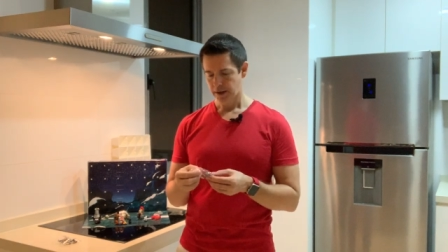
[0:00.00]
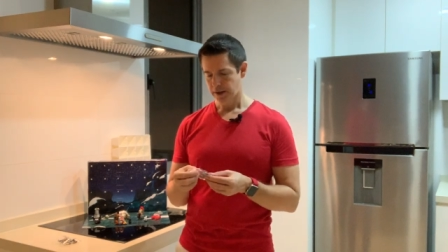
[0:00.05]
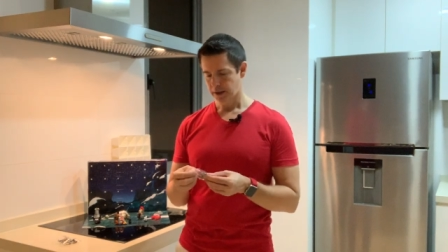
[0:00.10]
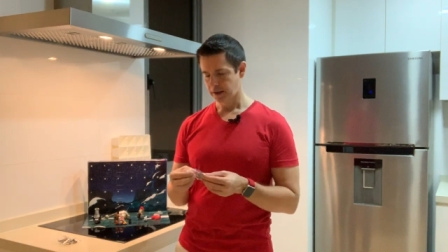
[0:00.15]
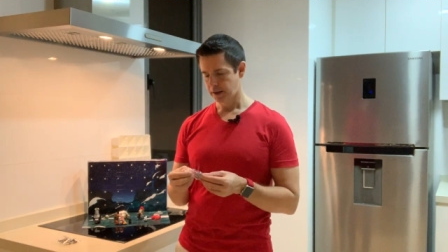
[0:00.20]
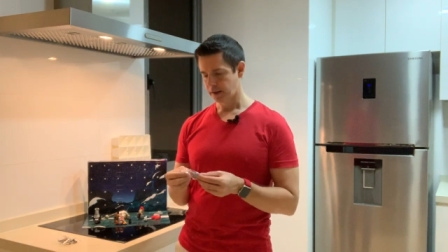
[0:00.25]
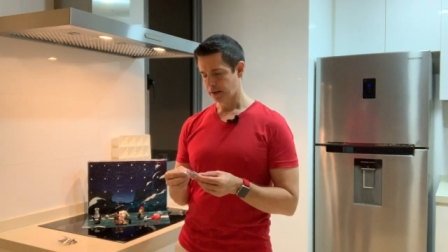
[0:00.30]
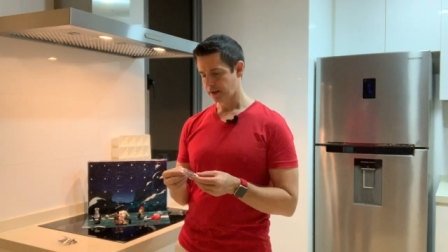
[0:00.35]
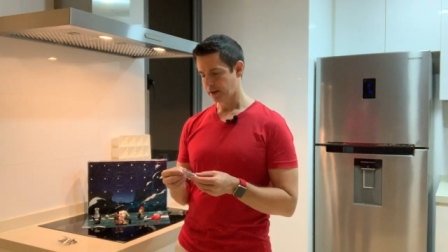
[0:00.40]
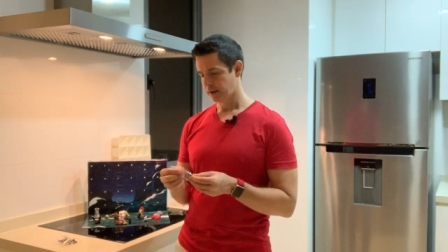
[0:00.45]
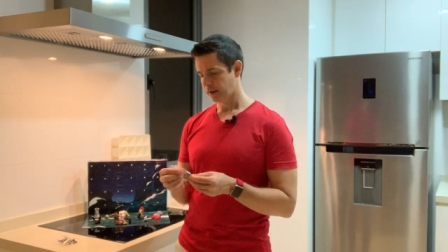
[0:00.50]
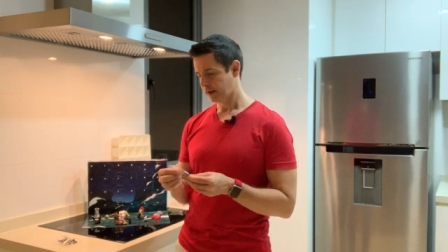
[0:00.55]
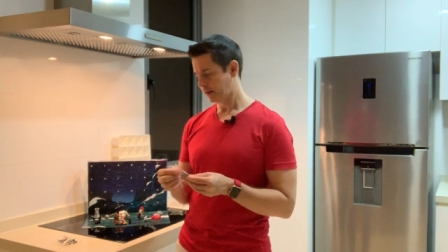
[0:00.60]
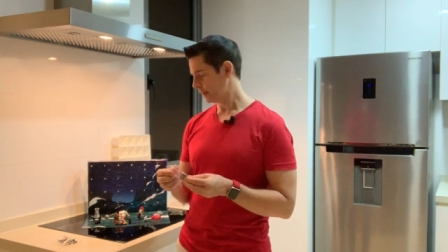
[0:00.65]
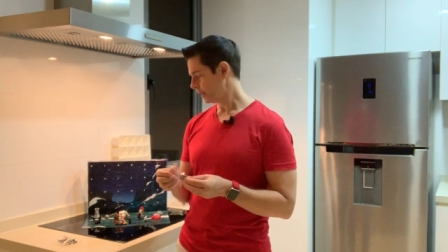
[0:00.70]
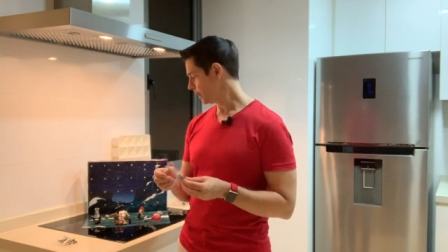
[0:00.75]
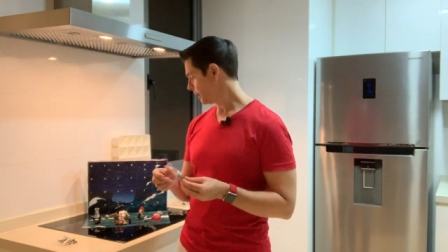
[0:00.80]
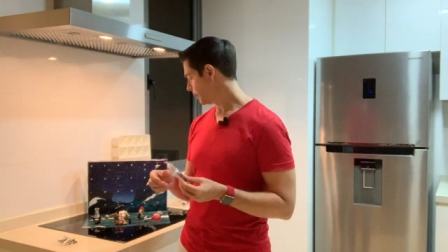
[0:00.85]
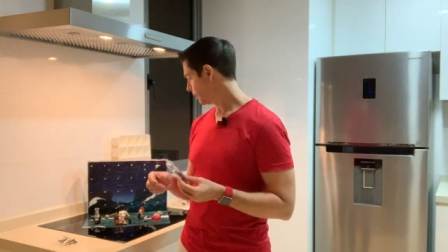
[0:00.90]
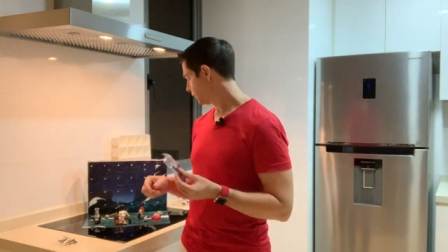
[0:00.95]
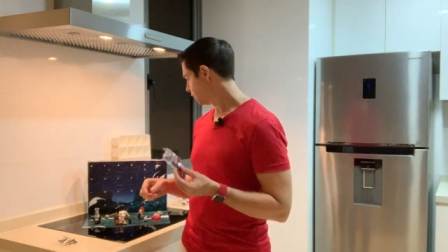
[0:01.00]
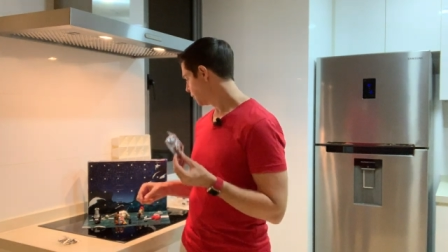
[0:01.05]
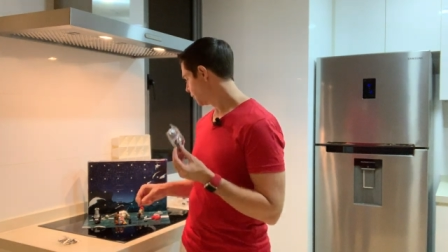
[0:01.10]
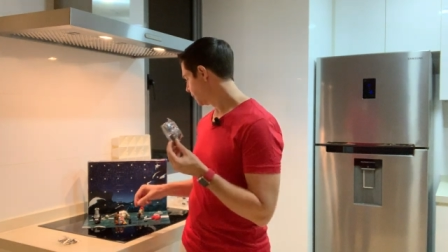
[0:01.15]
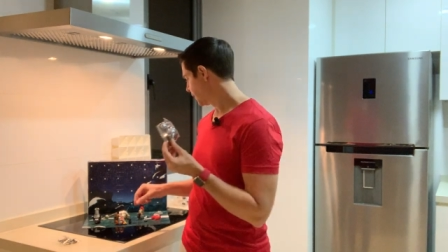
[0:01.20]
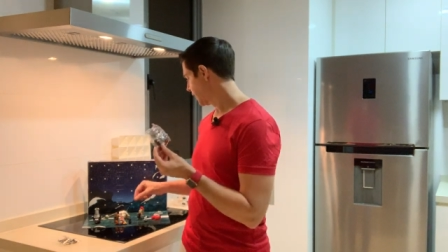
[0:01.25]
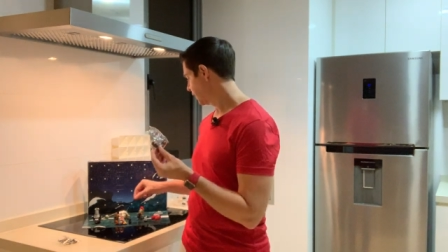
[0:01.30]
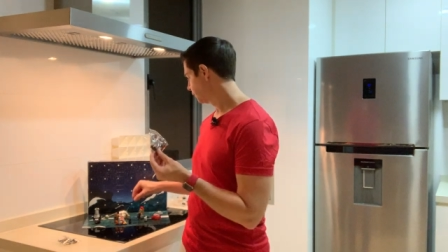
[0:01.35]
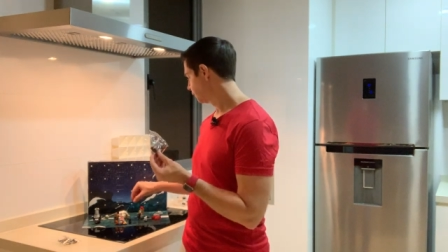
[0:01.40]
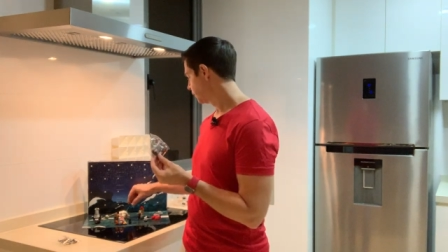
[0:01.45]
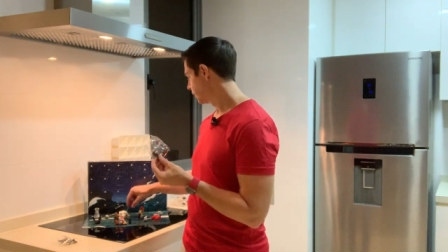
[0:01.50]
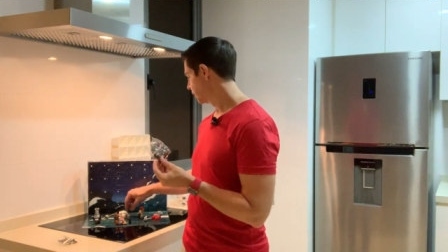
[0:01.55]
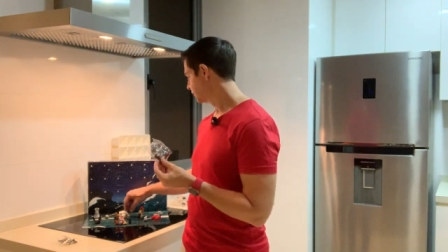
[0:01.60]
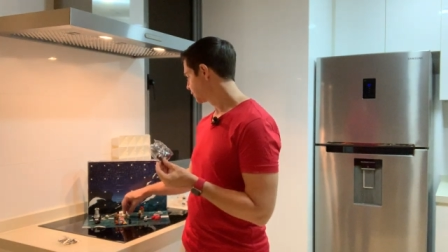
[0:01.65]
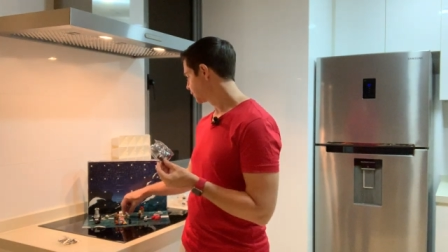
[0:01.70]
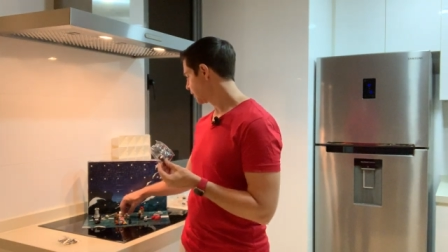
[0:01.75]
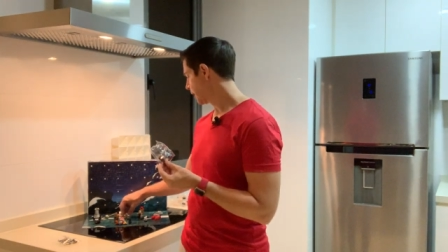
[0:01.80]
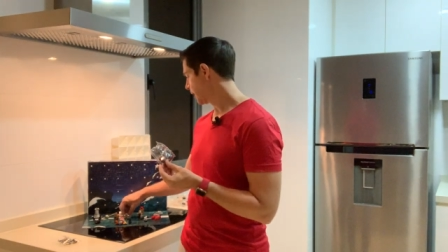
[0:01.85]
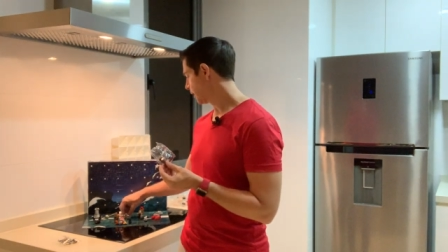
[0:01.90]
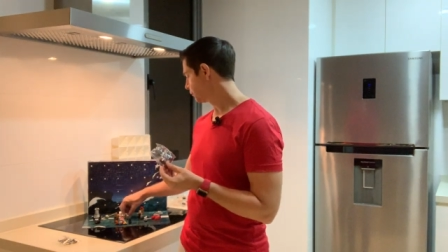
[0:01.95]
Uh, and I know that
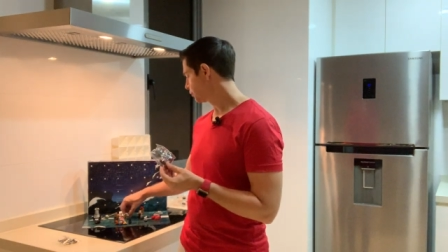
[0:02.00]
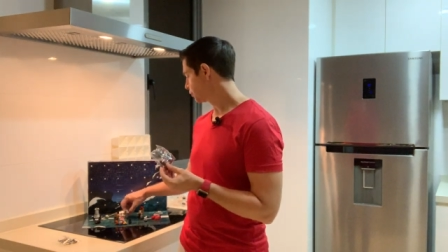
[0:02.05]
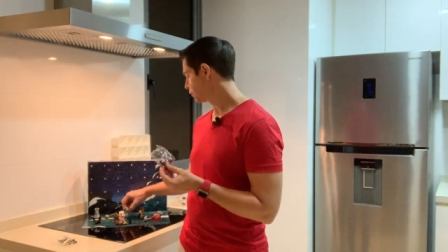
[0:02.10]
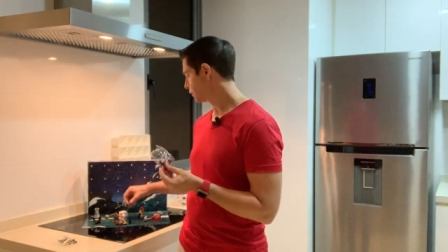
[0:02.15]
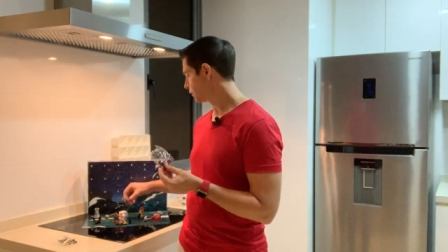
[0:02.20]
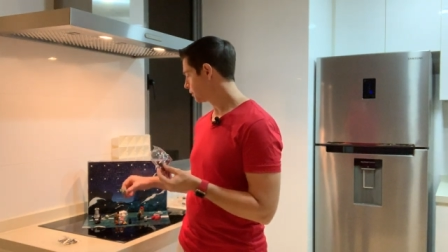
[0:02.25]
runs counter